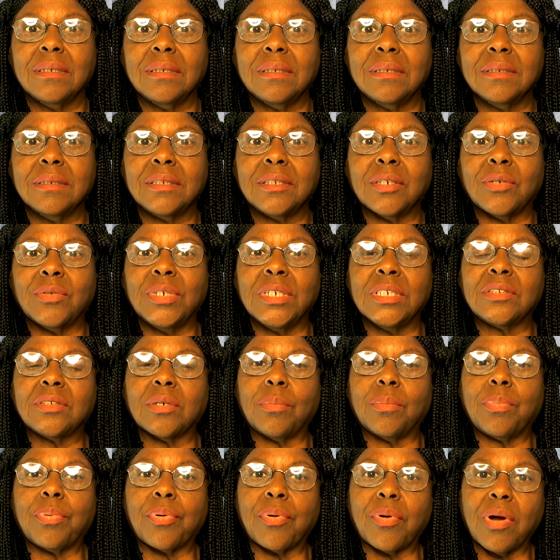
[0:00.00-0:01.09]
So it's a
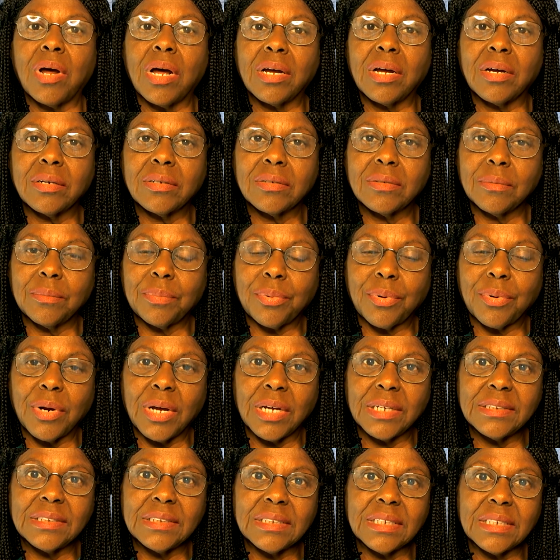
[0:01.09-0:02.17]

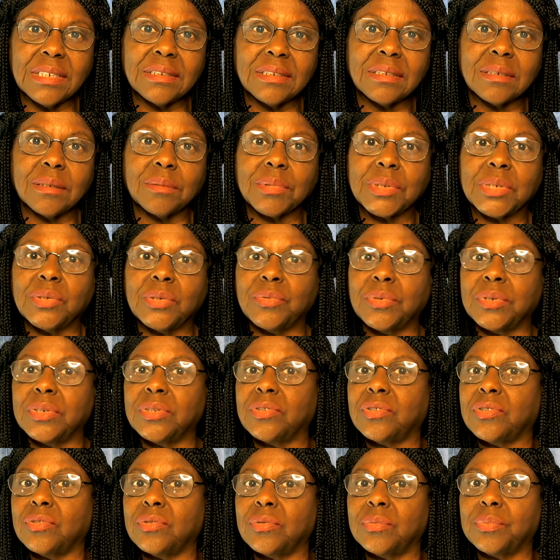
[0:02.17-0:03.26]
process of going
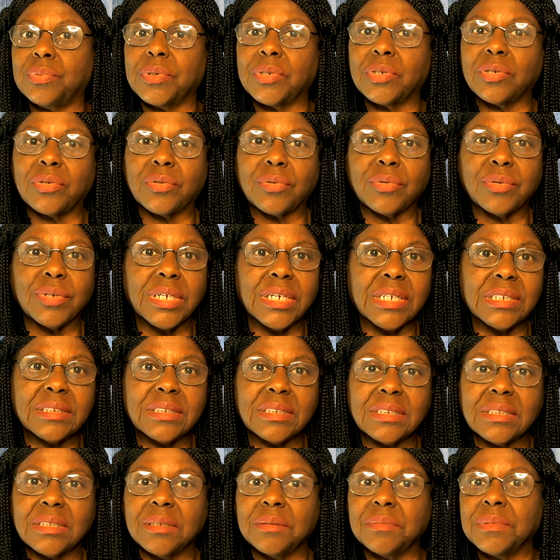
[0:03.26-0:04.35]
through
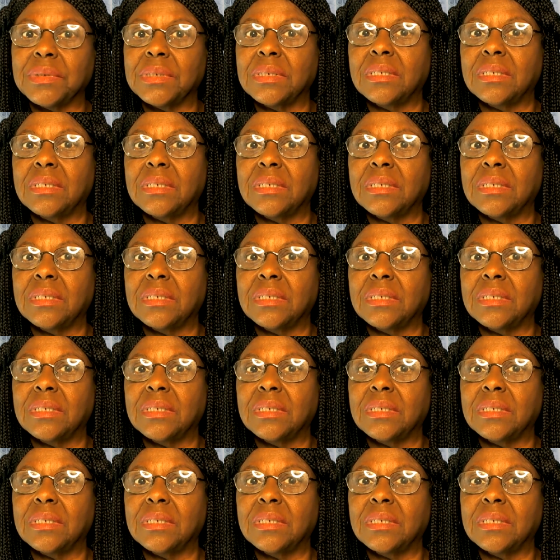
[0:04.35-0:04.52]
progressive